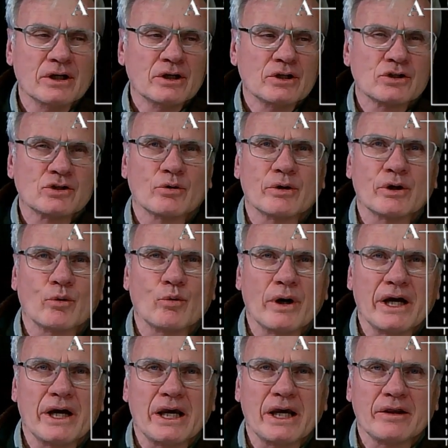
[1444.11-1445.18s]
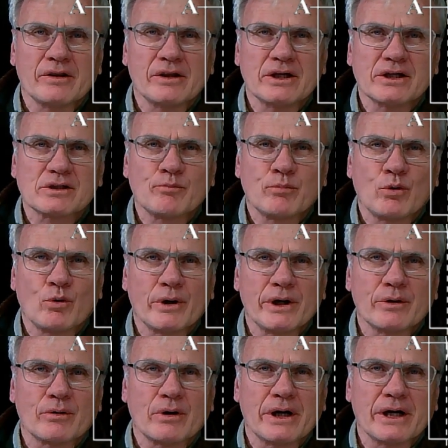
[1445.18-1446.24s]
So in a way, this point
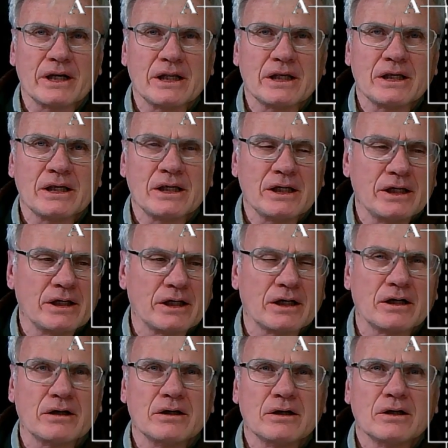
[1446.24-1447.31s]
right here